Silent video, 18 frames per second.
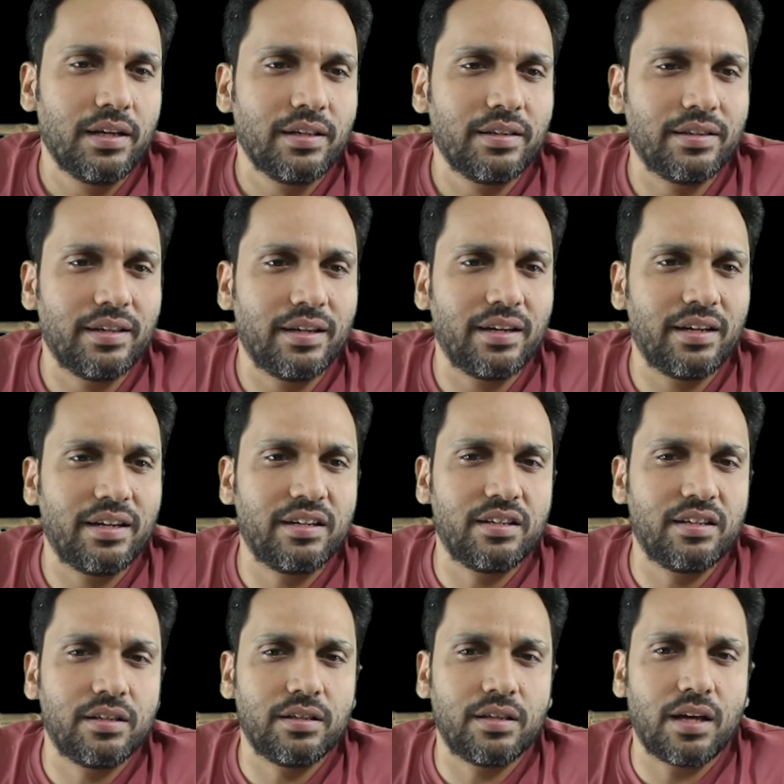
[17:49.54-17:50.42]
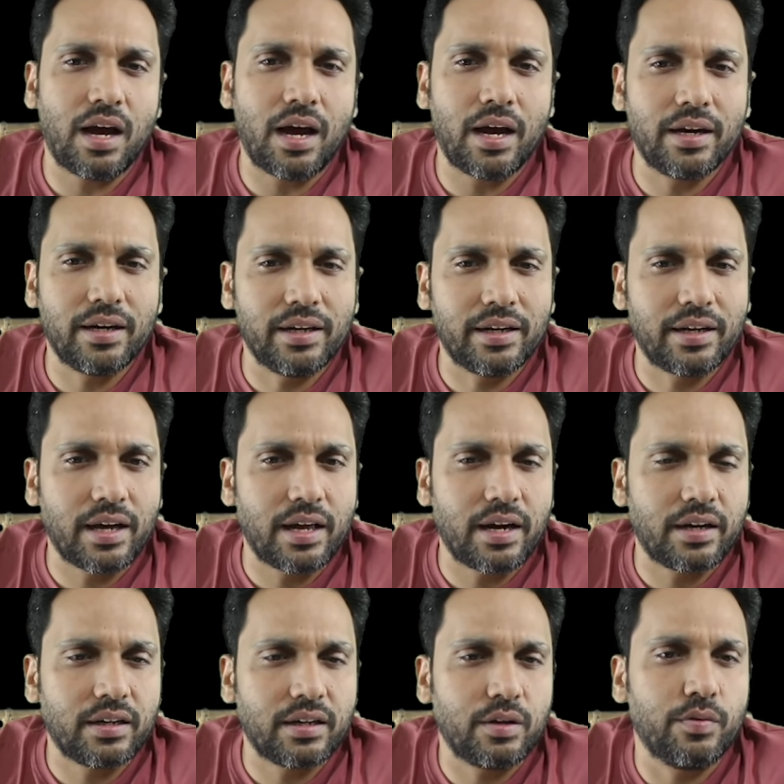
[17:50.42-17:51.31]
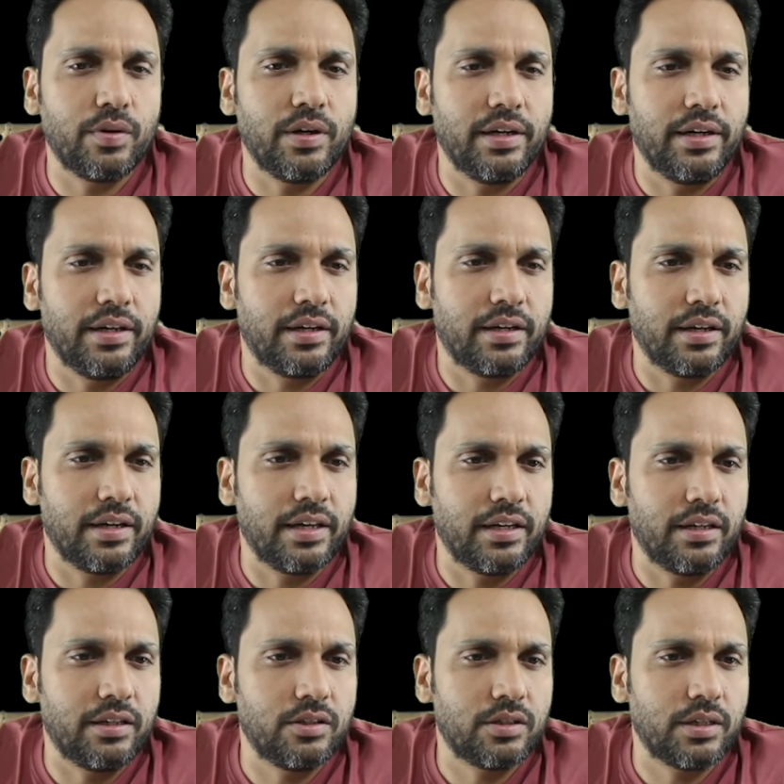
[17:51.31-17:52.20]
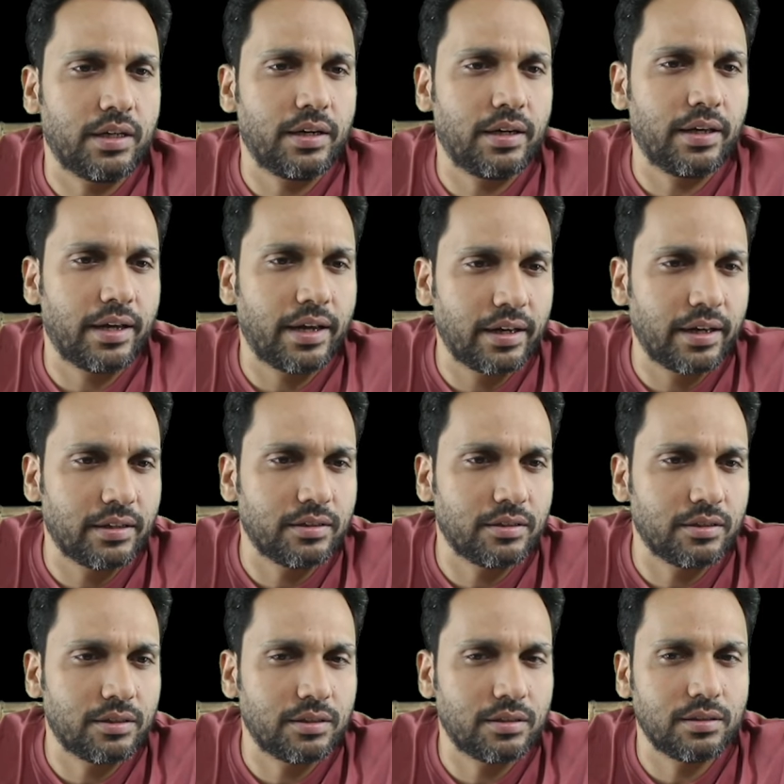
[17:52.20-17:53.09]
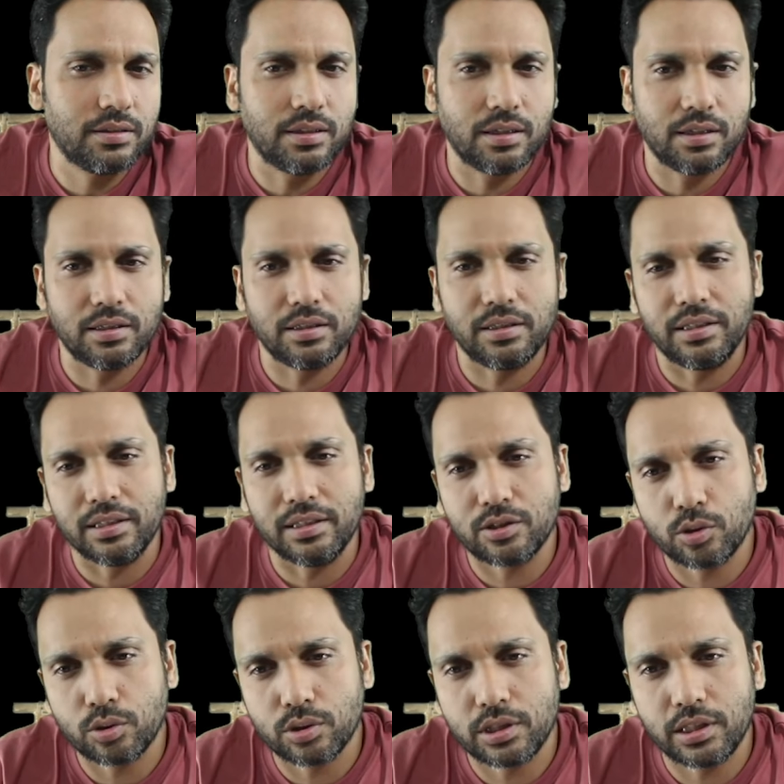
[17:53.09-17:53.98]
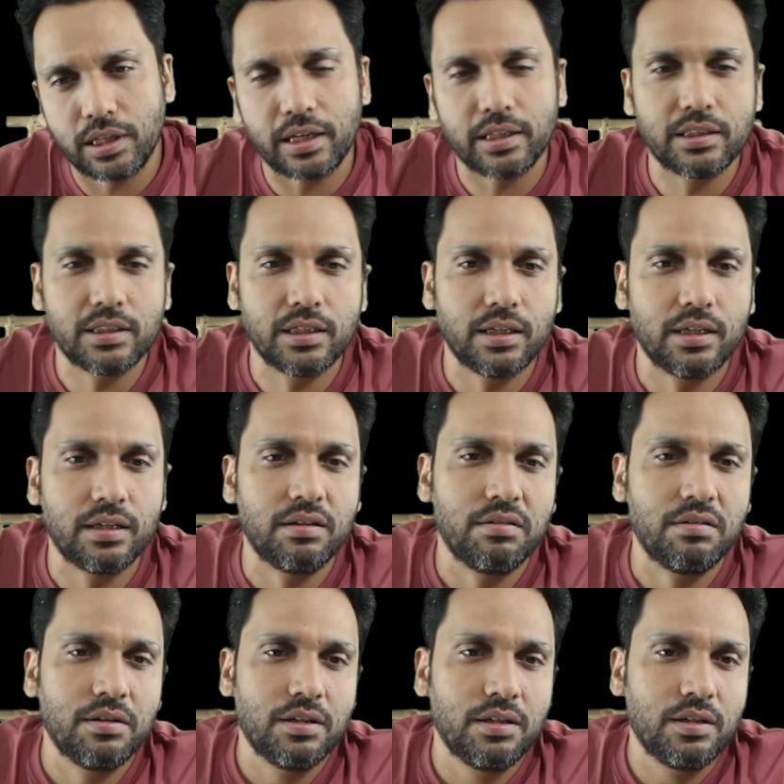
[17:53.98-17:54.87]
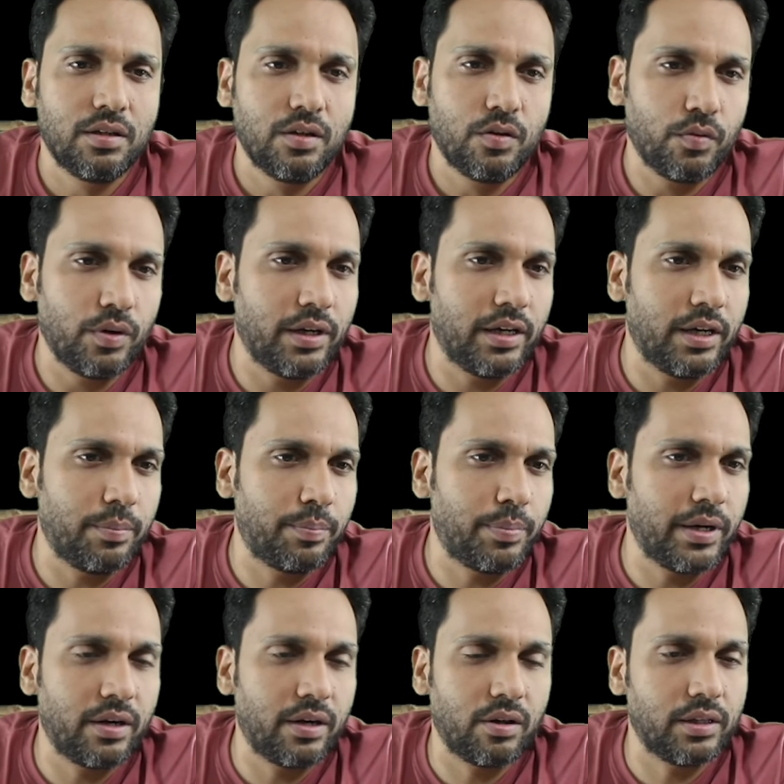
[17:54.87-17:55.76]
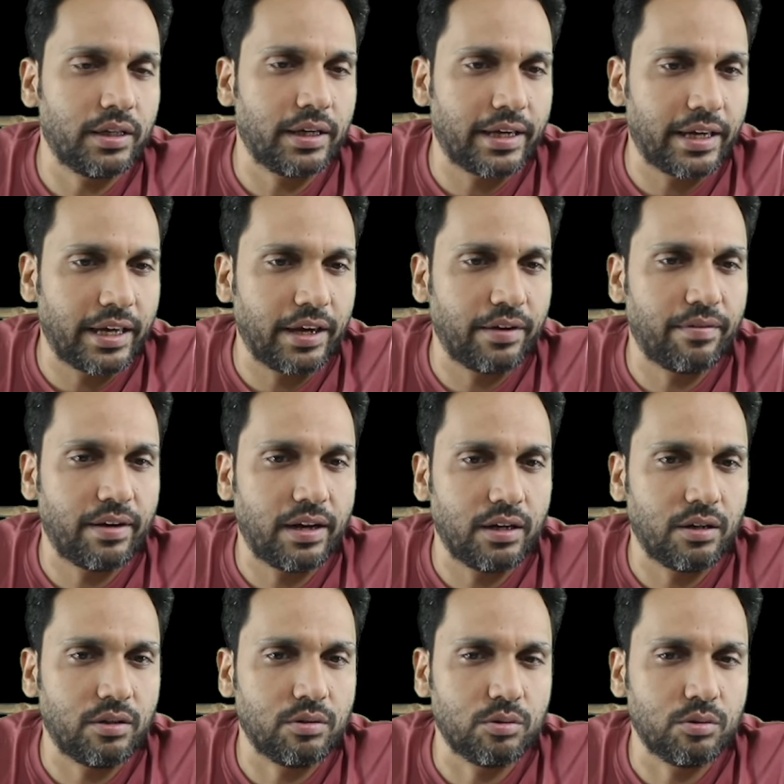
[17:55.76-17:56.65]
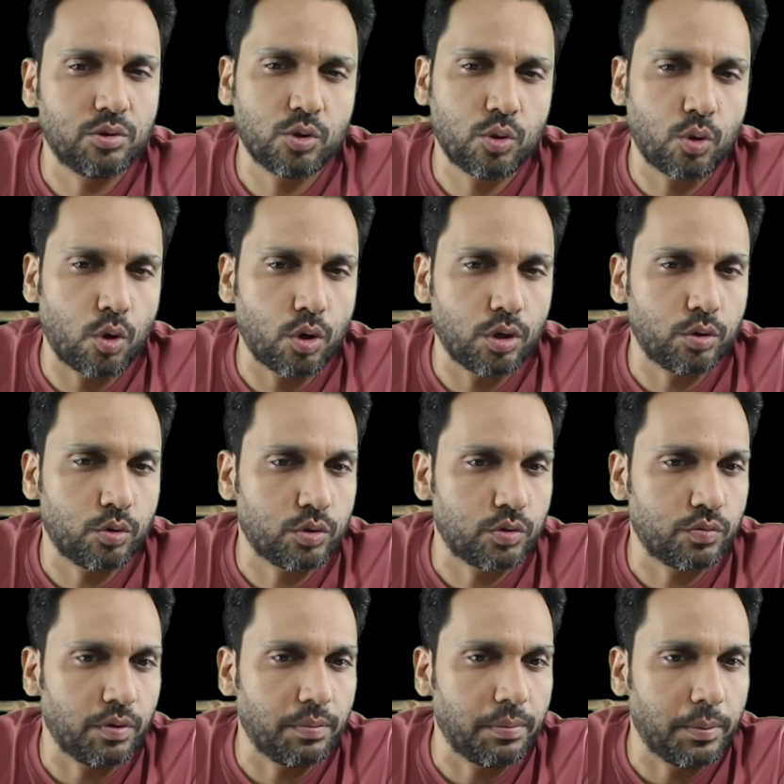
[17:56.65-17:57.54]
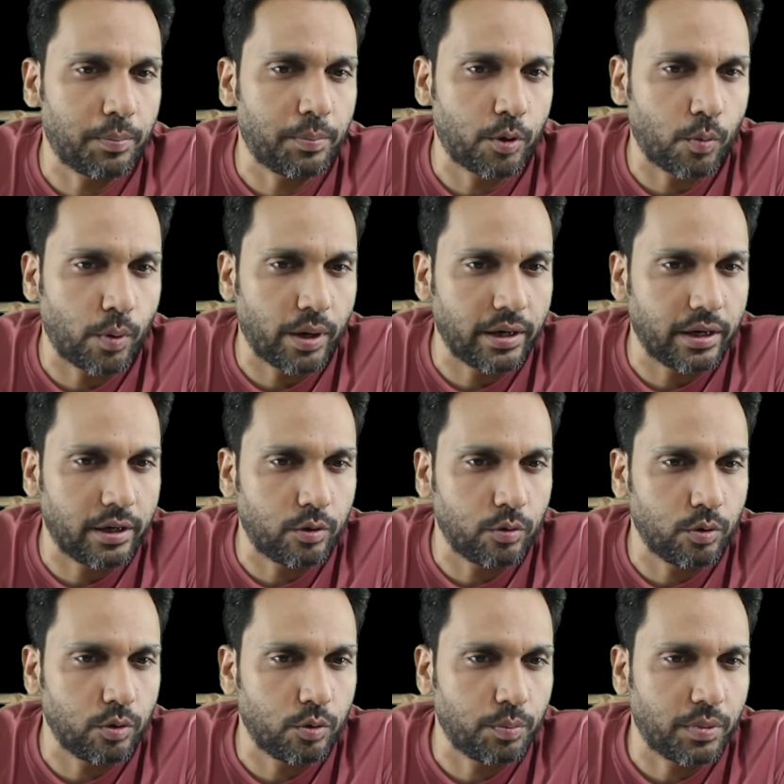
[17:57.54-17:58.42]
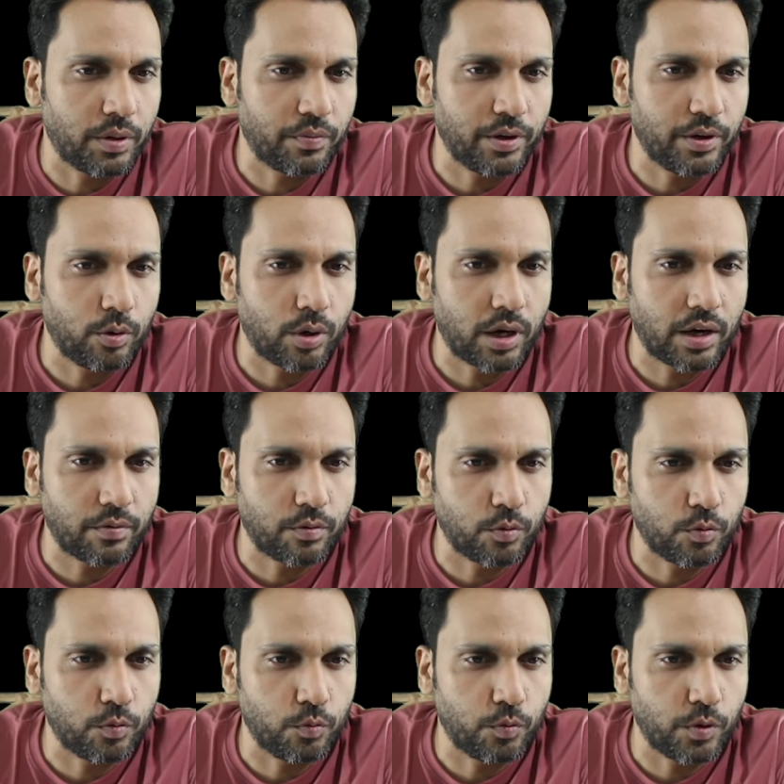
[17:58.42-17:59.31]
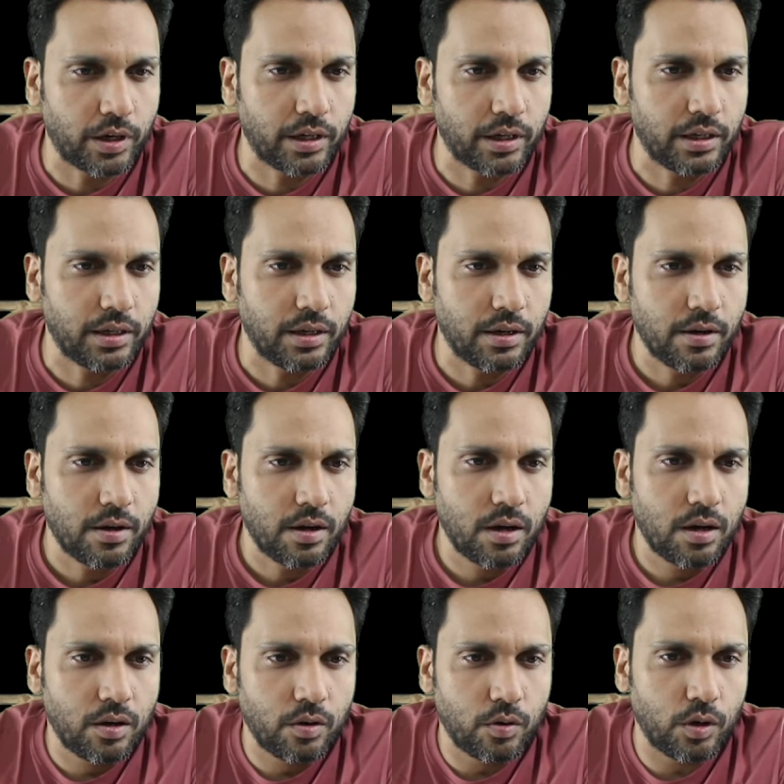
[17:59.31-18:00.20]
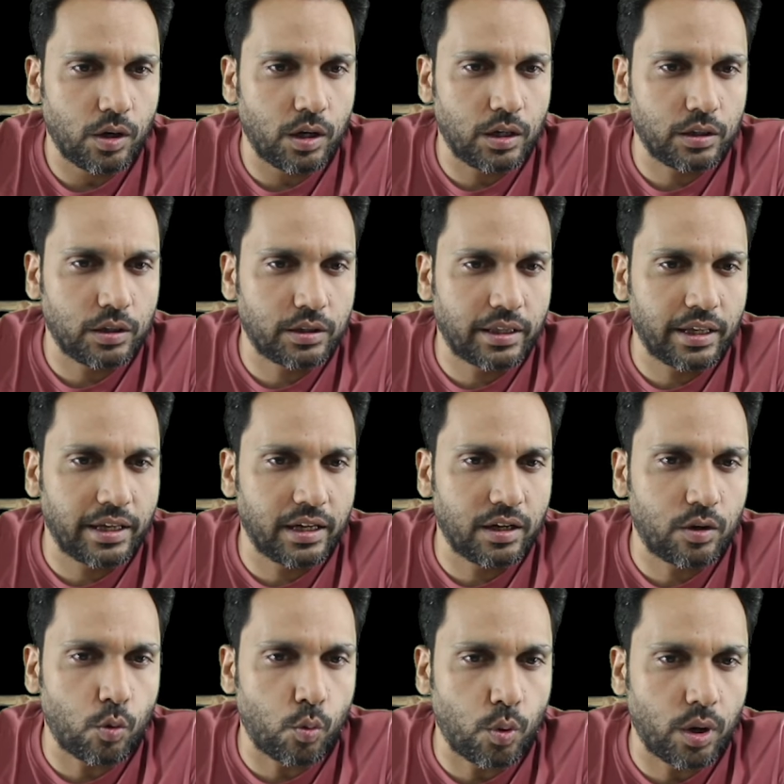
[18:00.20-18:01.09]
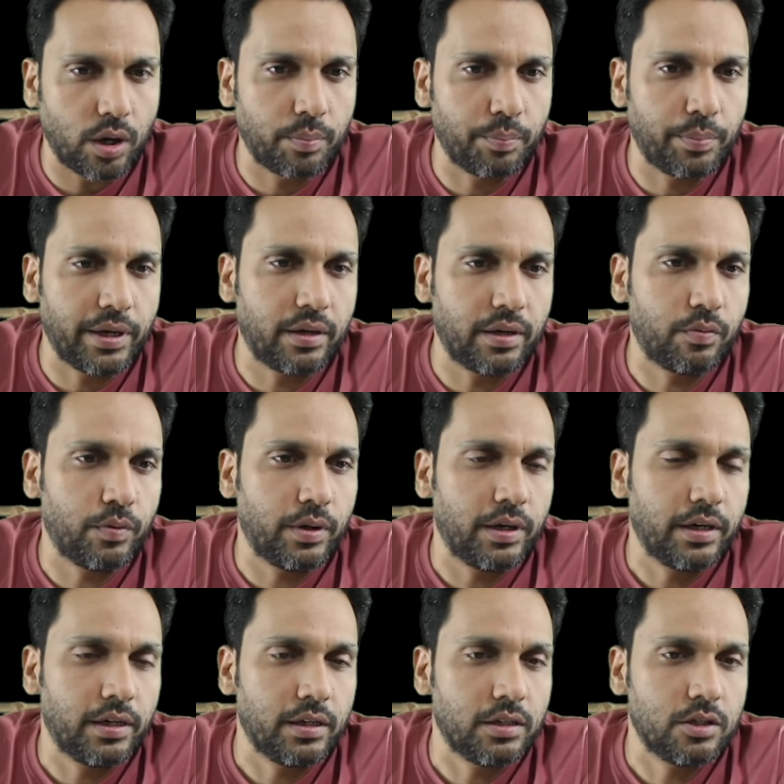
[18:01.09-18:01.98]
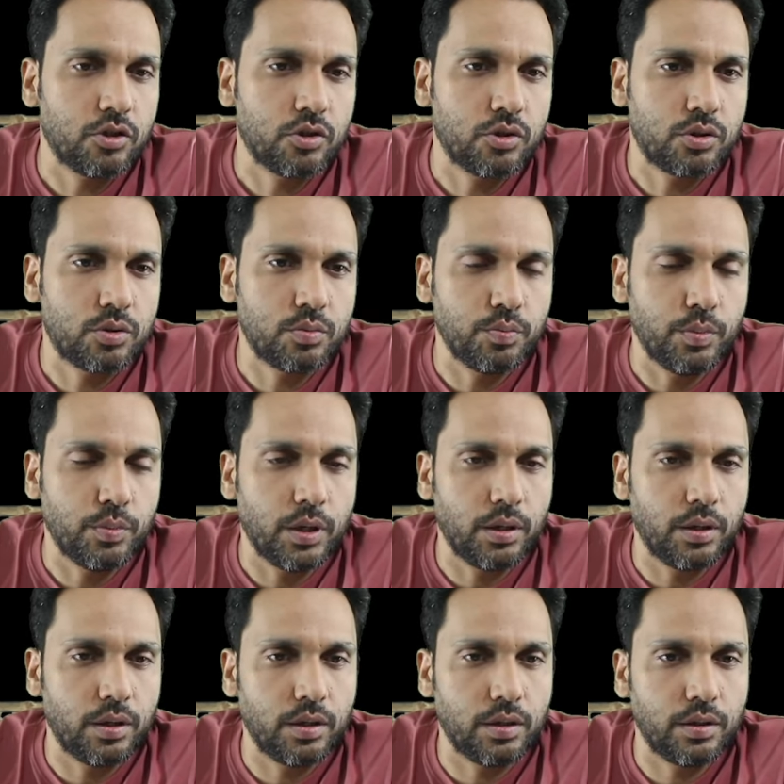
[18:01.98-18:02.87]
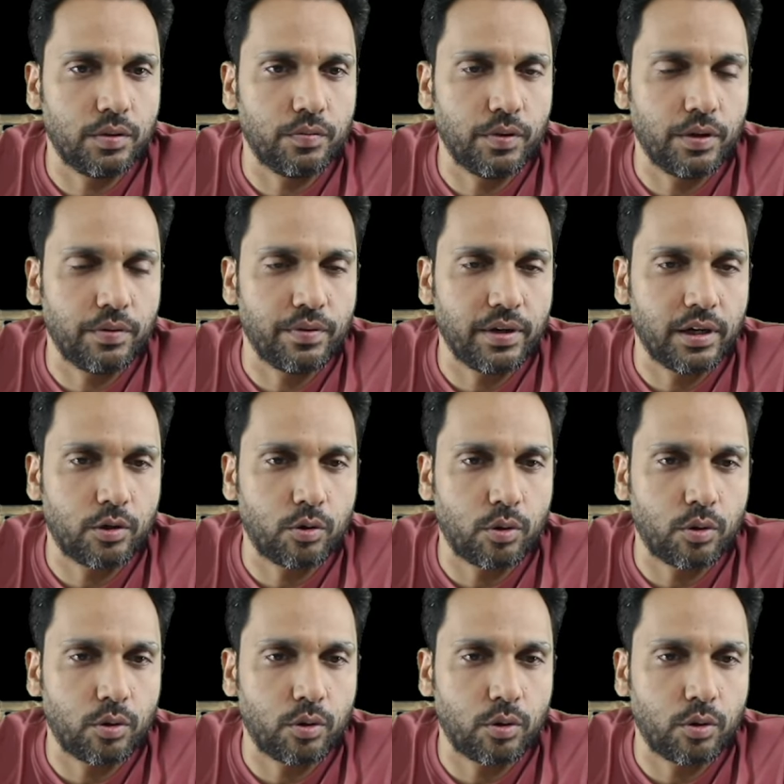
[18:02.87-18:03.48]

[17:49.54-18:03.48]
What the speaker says: then the ionic character will decrease, and hence the dissociation will depend on the K value. So all those will be provided to you, but we don't have to worry, think one bit when it is when we are